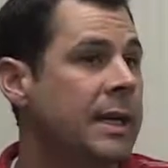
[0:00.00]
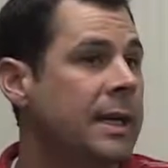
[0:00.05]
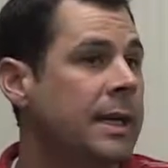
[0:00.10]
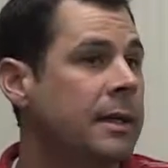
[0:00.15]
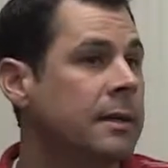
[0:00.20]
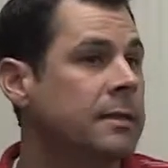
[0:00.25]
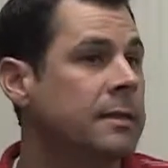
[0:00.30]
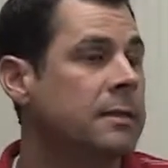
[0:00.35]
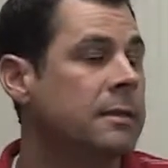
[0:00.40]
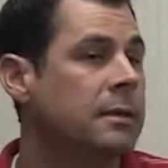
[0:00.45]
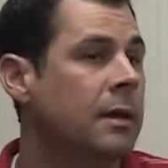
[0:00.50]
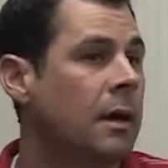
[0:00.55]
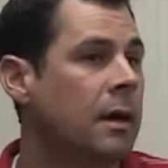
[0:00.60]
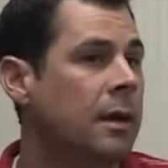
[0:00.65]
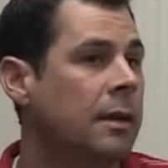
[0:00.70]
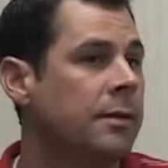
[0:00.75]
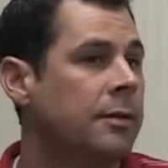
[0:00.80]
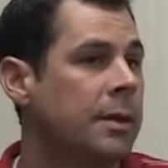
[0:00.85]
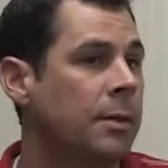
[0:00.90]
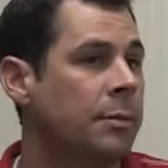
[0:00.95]
meetings
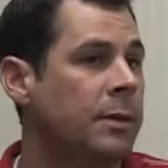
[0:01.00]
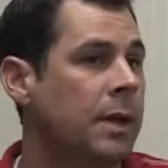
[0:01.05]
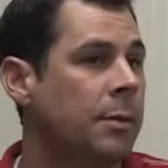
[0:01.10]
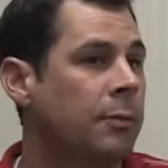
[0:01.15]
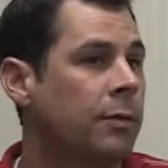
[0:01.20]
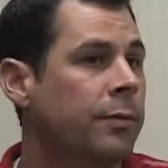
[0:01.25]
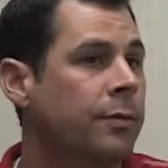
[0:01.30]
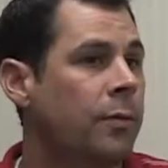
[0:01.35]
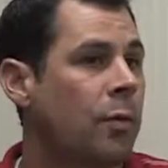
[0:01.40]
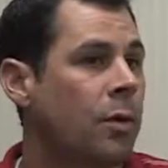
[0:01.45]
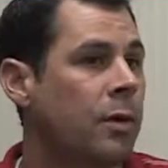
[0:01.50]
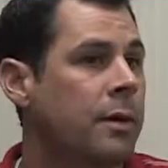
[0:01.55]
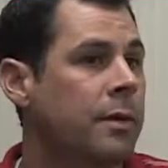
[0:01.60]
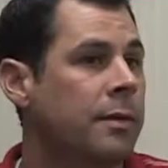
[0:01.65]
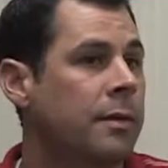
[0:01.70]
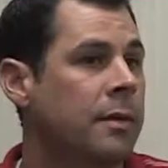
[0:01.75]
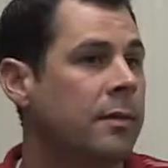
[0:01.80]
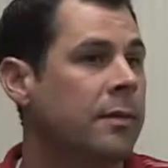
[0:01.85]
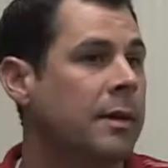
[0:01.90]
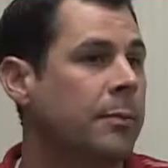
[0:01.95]
on September
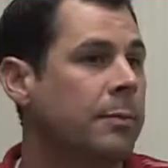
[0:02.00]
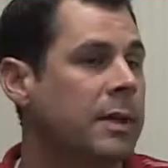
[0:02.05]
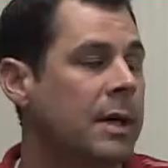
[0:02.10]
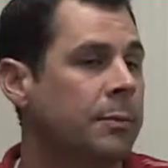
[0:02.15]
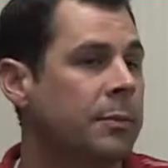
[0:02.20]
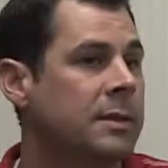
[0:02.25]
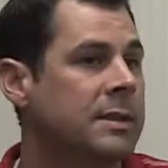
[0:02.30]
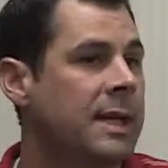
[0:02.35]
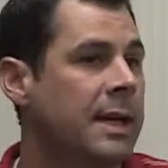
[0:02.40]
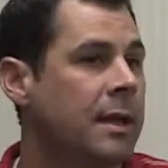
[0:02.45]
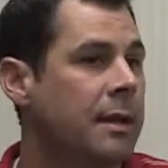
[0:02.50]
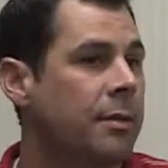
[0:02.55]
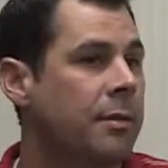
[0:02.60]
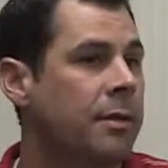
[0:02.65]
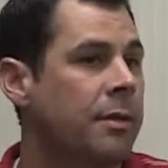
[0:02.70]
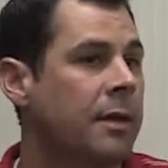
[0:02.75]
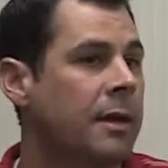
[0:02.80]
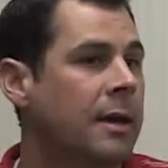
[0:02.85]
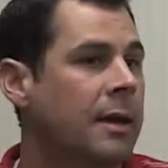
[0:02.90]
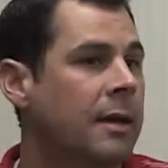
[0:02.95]
4th and September
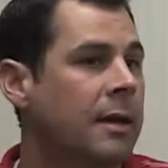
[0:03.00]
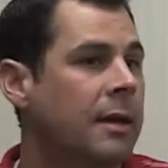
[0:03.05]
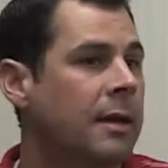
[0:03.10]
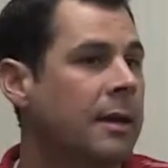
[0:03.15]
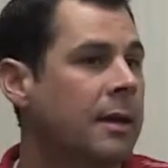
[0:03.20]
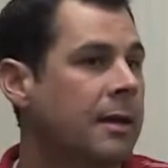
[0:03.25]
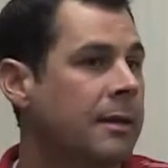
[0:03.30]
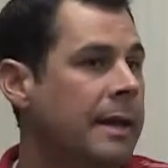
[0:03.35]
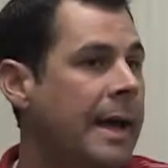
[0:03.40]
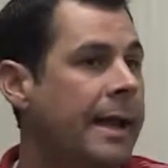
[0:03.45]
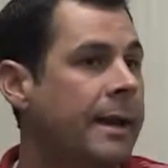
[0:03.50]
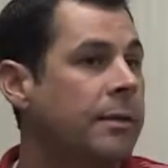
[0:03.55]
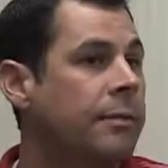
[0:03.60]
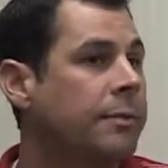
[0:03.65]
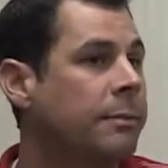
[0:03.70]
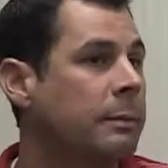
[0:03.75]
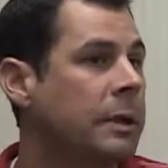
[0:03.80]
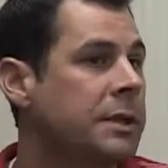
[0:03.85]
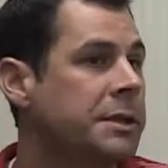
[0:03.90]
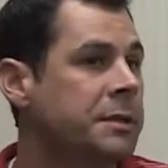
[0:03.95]
10th. And that
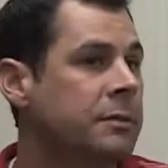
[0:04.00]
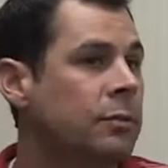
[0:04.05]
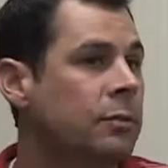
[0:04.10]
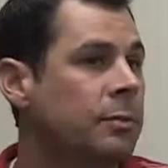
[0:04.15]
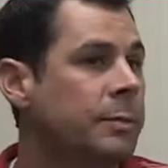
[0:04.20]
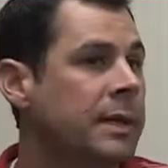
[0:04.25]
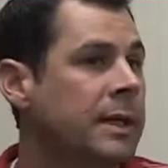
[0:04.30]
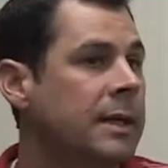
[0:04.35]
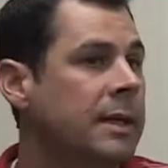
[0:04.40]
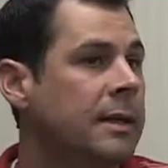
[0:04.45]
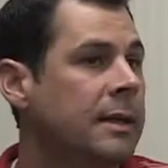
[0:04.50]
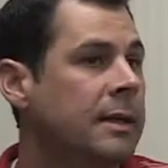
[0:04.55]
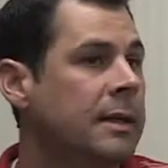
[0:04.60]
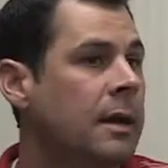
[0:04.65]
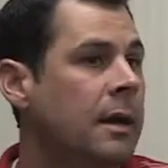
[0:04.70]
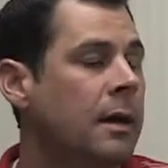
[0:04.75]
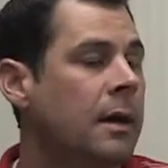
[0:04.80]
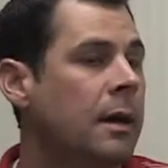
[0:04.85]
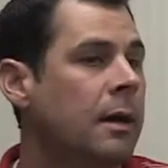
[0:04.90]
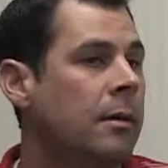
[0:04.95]
information will
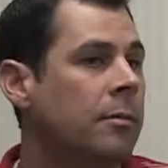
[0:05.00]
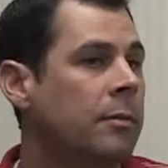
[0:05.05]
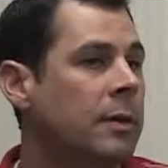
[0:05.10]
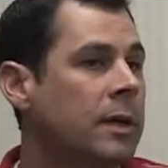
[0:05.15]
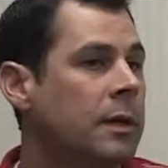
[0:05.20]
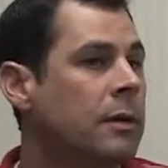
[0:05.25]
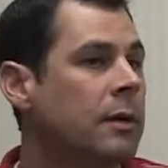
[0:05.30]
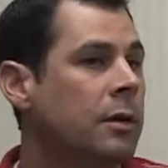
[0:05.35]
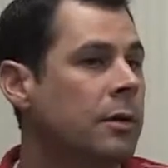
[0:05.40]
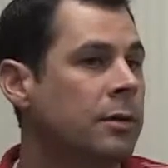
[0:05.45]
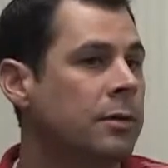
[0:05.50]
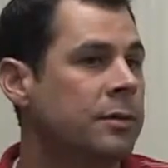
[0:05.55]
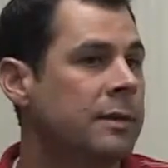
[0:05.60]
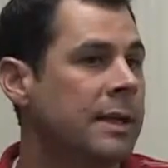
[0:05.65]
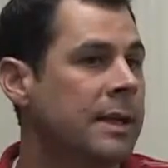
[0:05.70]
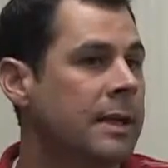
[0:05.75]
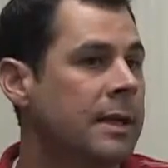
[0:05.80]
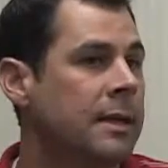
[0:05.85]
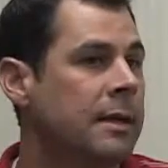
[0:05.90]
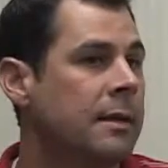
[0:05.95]
be
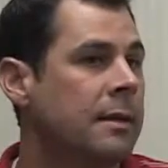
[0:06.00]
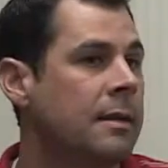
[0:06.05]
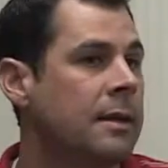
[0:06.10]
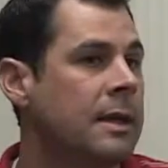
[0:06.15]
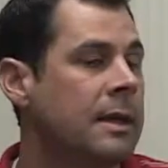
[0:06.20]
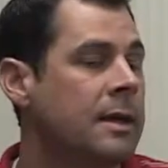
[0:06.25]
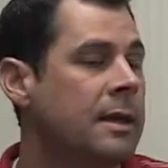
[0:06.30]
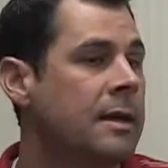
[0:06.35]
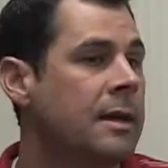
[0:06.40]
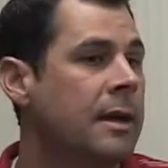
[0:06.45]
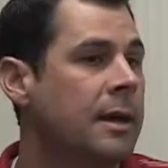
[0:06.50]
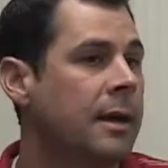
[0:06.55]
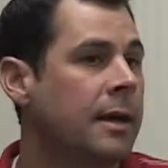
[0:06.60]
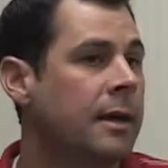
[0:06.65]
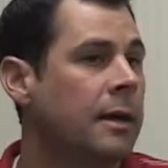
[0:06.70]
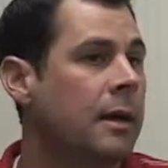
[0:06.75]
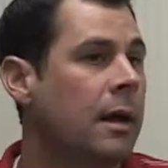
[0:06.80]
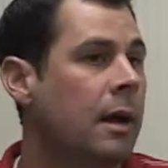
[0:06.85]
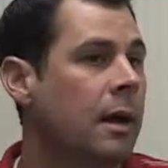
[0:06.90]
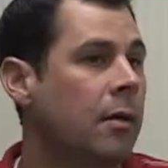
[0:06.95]
enclosed in the
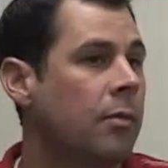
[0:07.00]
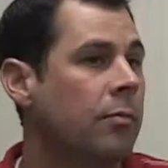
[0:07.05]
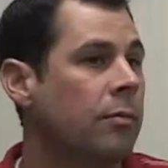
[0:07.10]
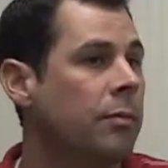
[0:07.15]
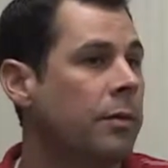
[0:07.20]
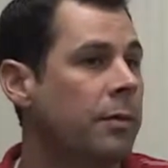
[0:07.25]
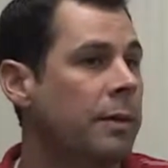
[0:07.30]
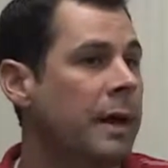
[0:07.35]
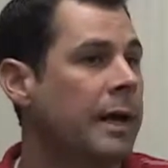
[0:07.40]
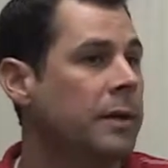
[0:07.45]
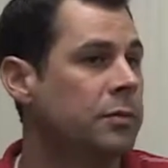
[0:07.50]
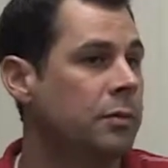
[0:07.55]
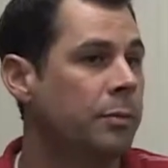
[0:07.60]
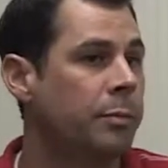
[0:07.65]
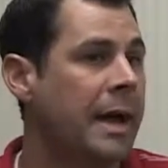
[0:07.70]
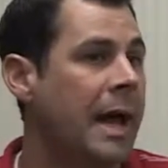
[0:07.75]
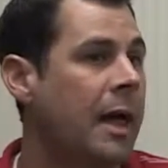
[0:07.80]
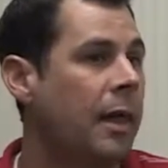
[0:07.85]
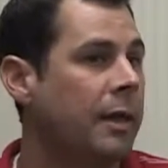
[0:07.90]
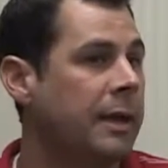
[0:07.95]
actual
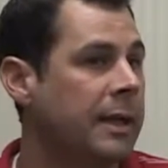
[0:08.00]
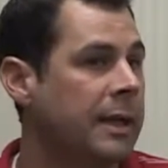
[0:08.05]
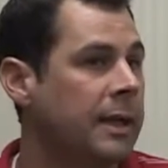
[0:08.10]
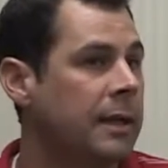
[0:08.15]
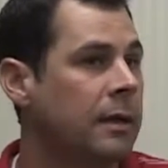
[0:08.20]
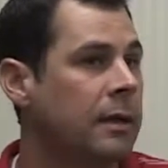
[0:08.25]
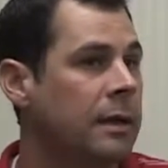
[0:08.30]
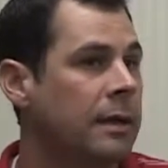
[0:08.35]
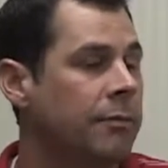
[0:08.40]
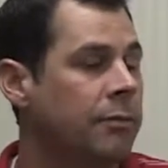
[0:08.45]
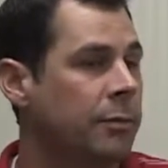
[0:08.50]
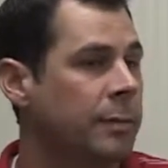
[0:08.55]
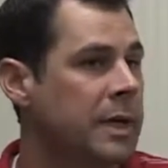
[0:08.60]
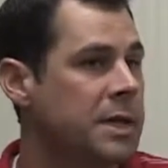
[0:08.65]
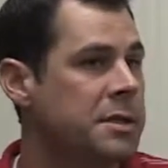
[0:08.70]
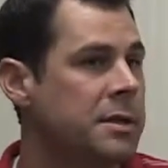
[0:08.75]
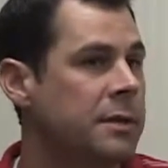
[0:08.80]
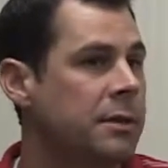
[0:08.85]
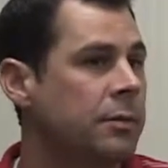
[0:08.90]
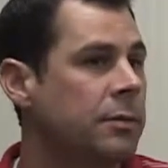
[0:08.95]
balloting
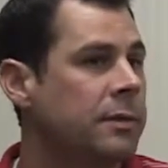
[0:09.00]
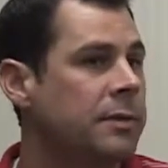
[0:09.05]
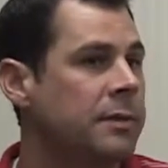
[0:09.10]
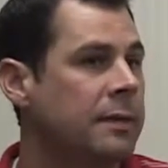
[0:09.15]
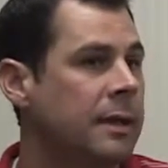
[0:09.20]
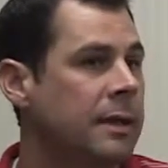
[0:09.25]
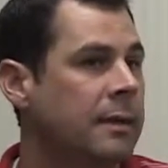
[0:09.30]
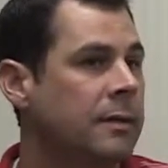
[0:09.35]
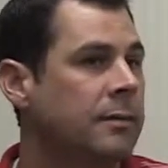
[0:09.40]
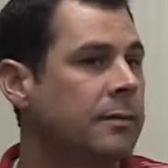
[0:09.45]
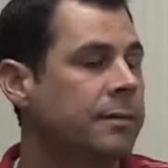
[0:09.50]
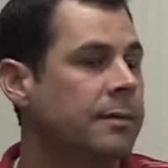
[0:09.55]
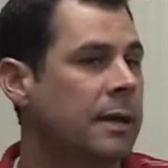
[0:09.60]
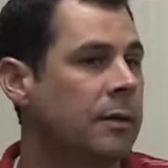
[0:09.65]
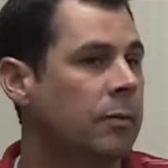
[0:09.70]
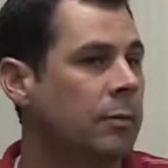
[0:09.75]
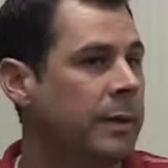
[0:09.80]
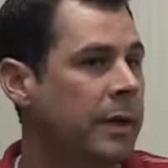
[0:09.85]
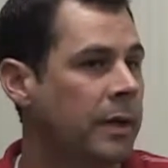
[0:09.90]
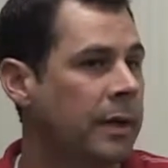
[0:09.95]
information you receive
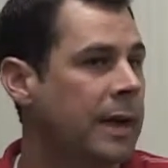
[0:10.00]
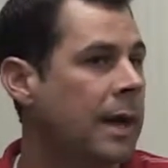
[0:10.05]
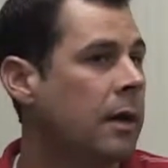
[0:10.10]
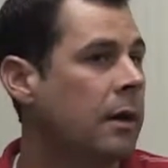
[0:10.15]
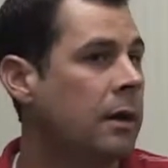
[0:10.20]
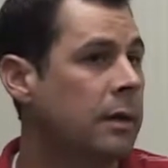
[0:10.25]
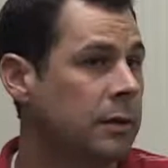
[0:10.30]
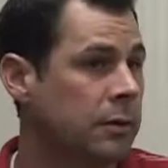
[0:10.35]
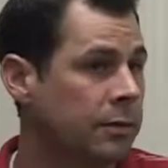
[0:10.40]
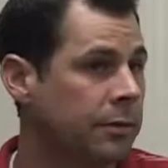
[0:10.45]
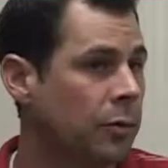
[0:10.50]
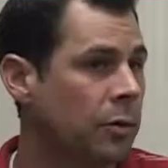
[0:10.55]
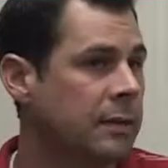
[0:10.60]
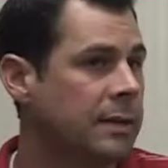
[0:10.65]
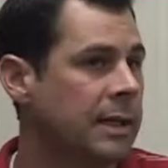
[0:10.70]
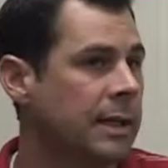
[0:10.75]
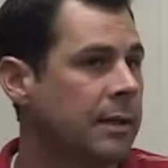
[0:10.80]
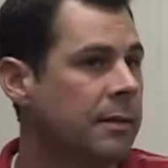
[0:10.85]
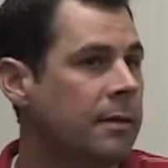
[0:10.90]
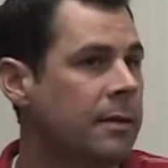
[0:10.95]
that we're mailing out on August
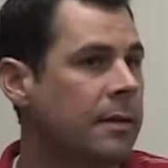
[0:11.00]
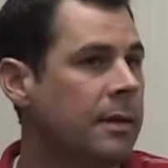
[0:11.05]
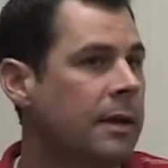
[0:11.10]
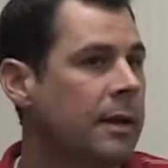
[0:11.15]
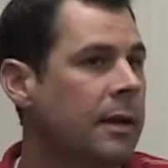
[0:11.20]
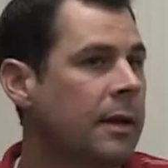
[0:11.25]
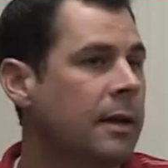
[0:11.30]
14th.